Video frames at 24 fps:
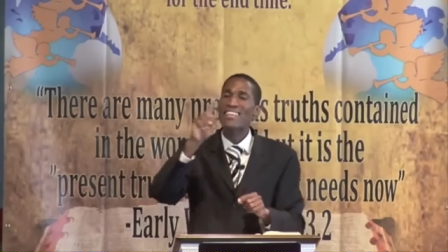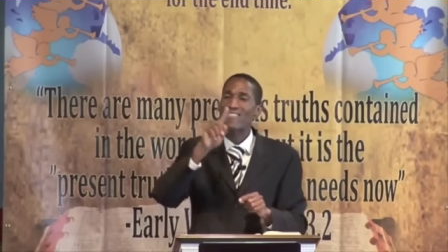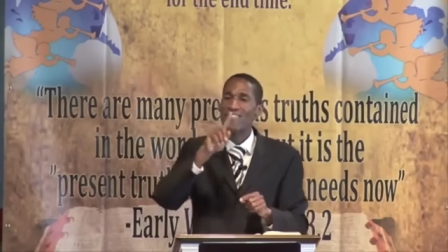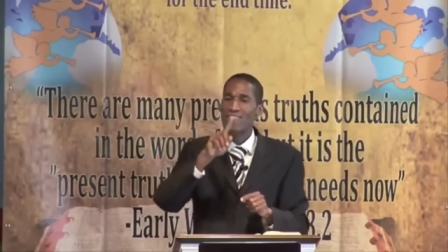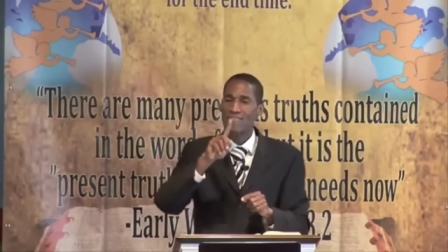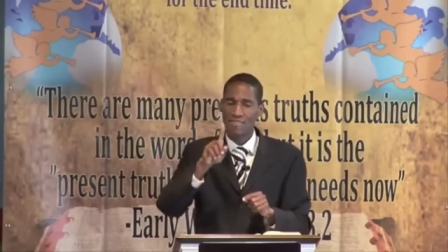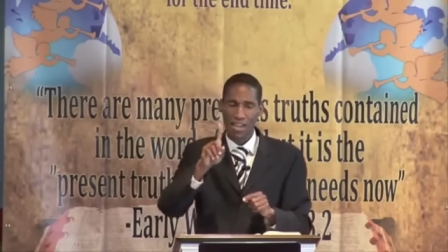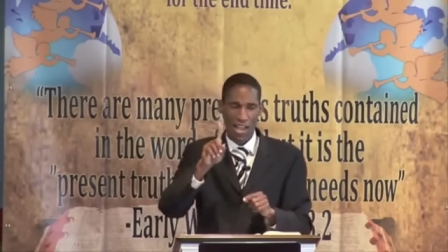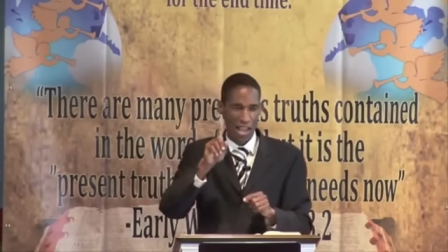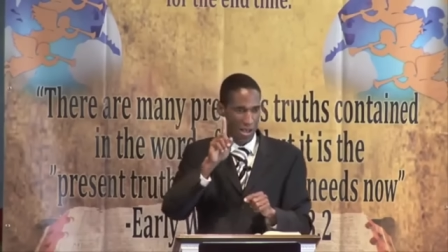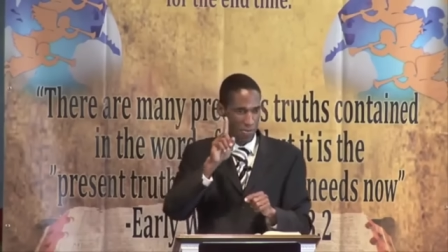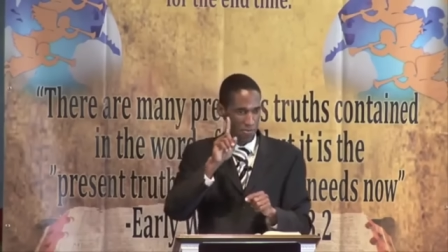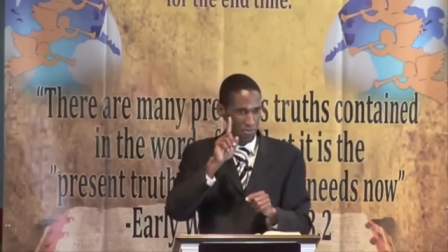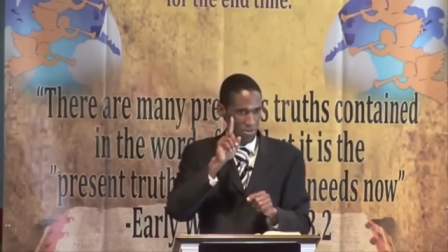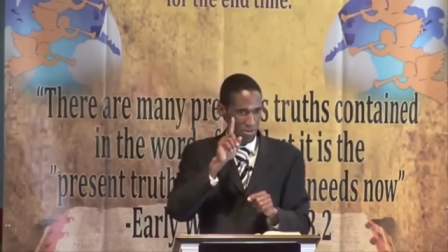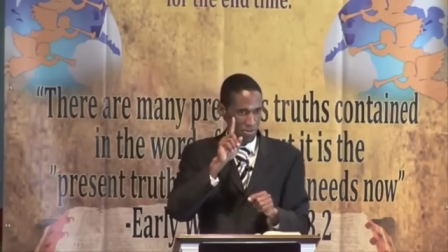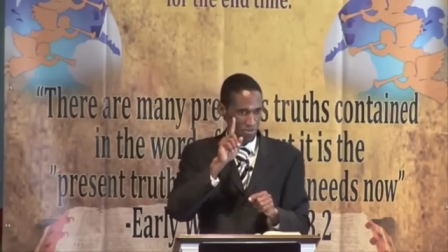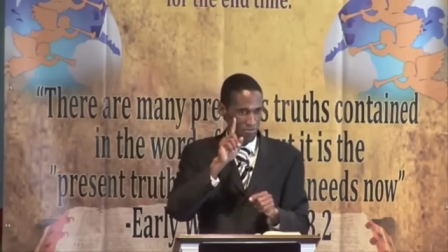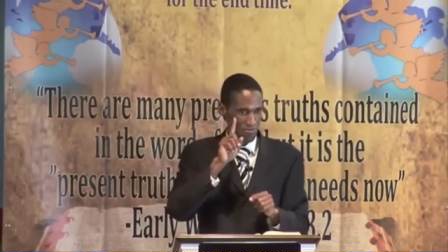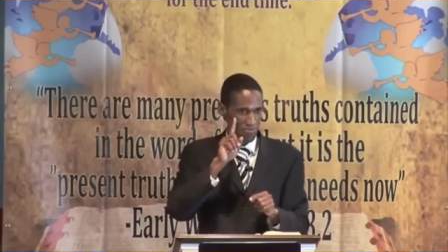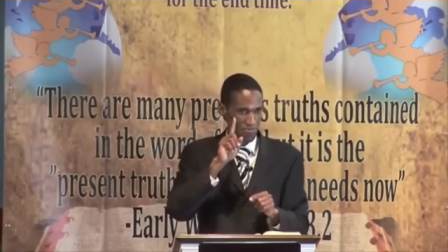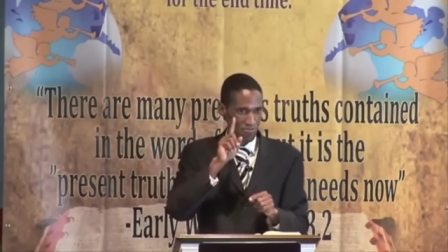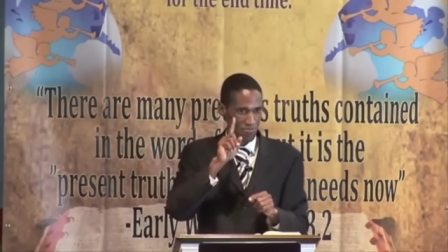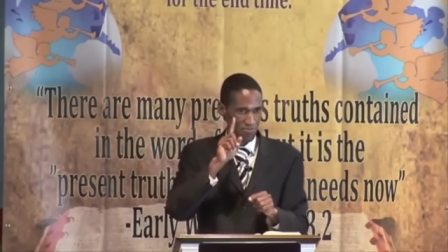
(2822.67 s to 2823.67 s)

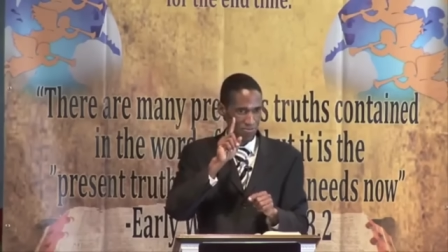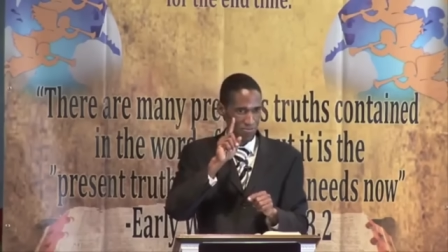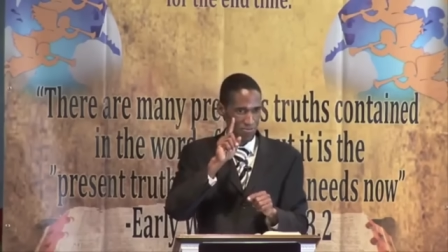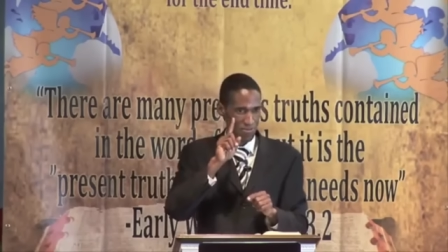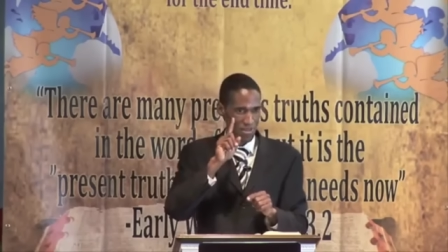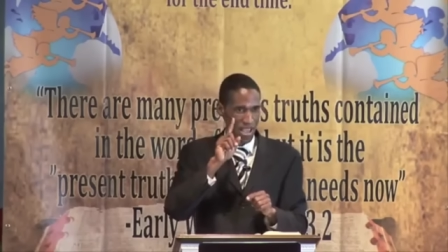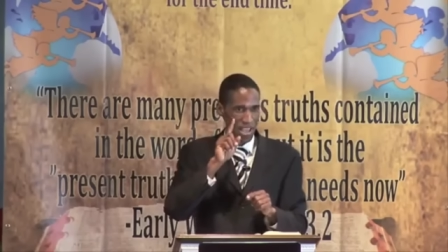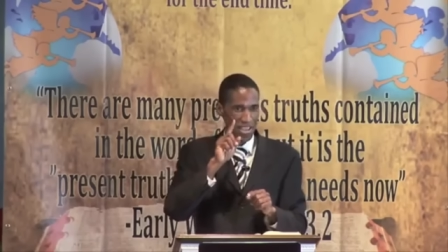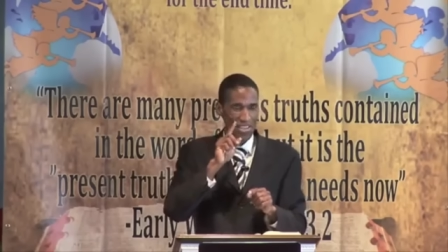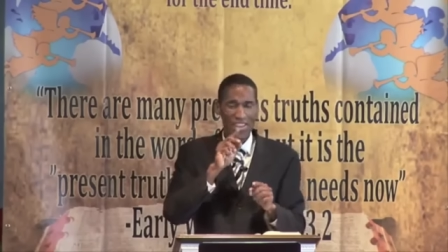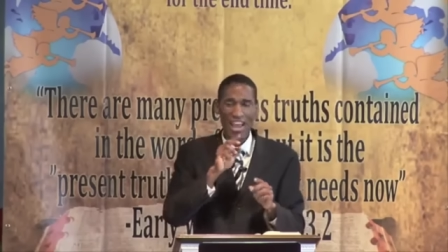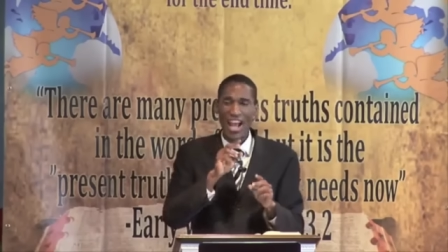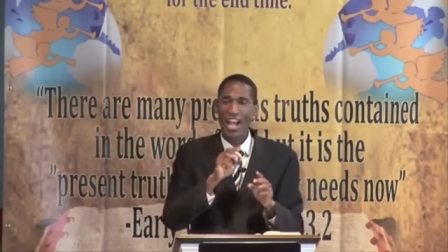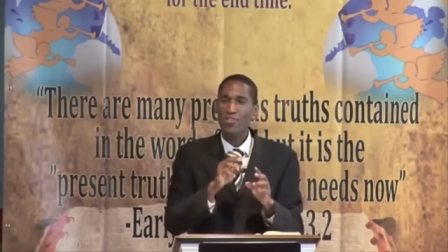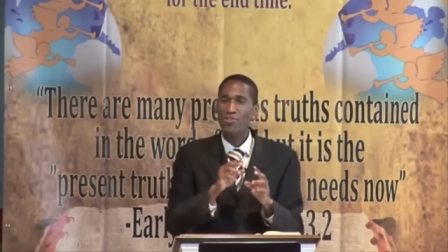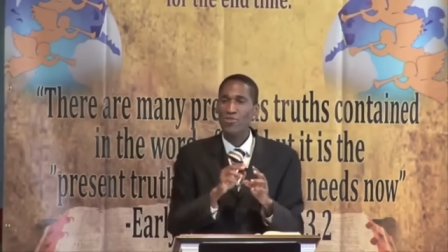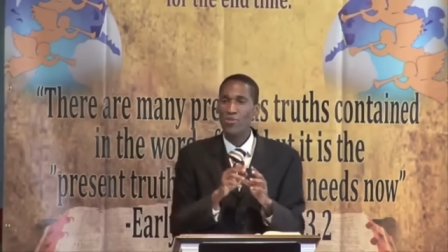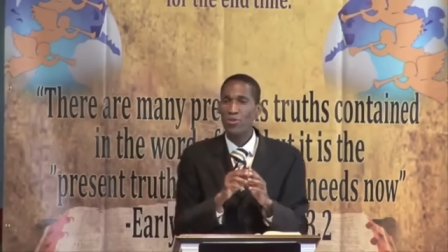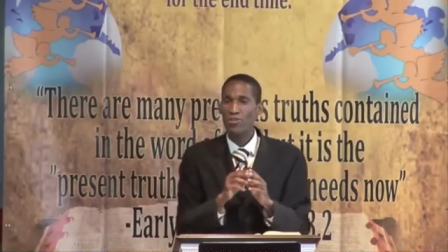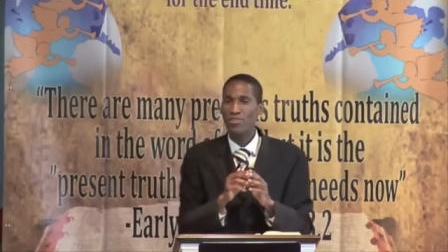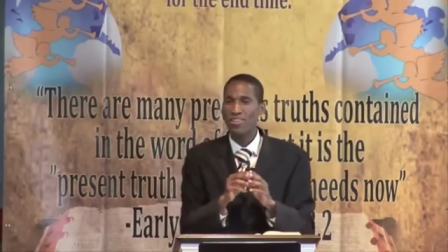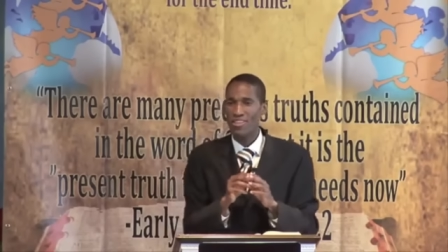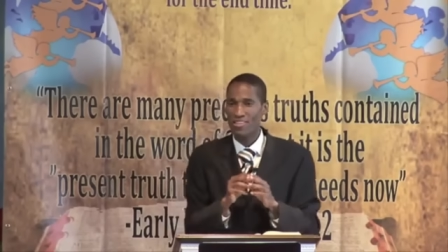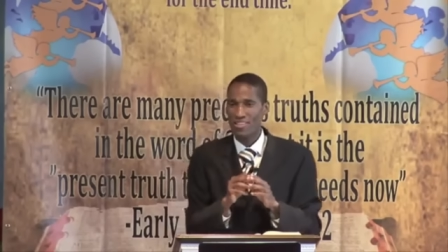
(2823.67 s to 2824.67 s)
stop
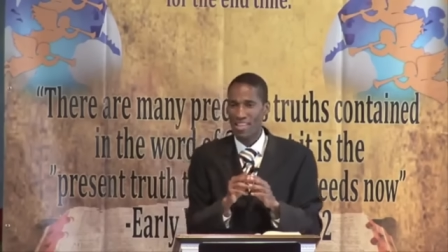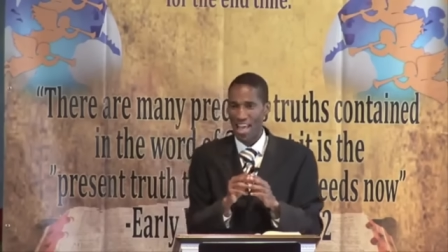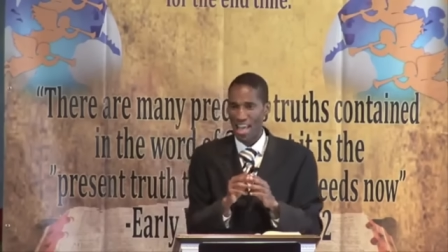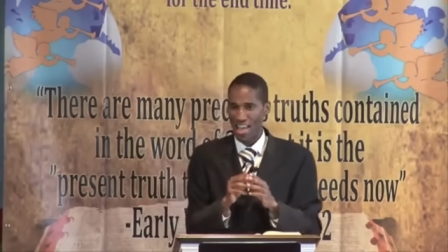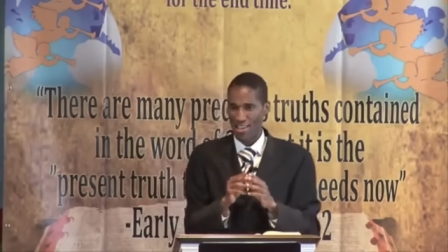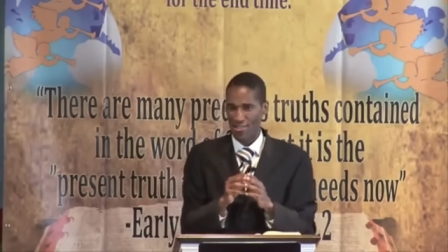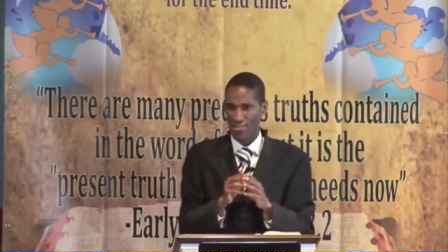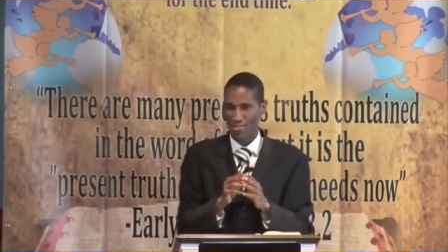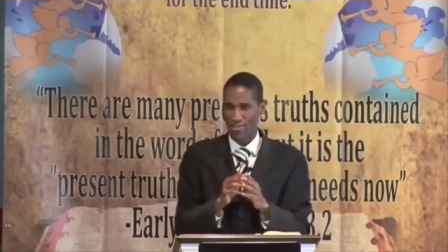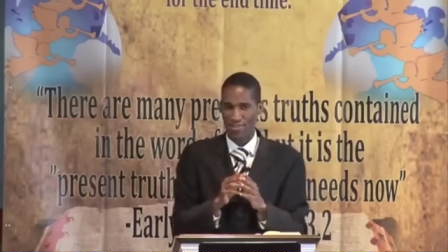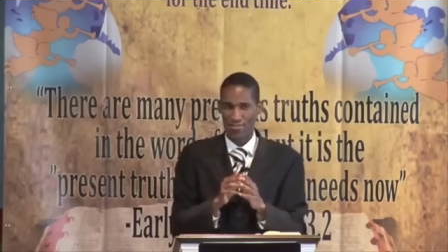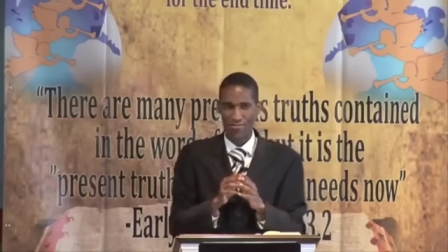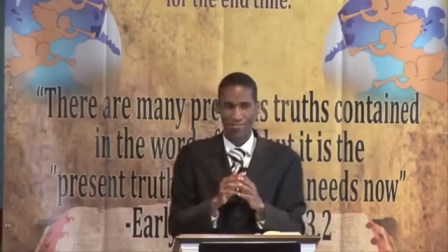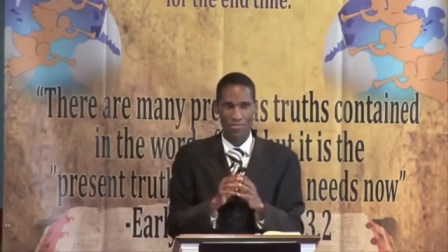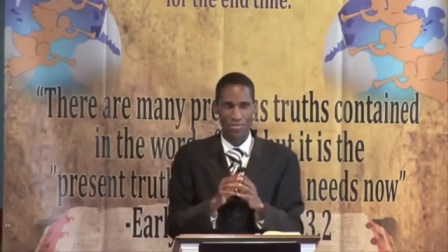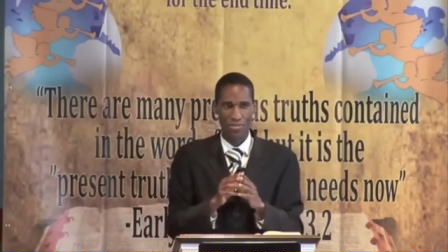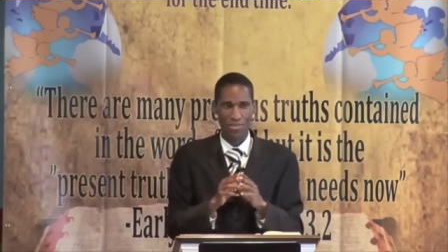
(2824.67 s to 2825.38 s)
natural disaster?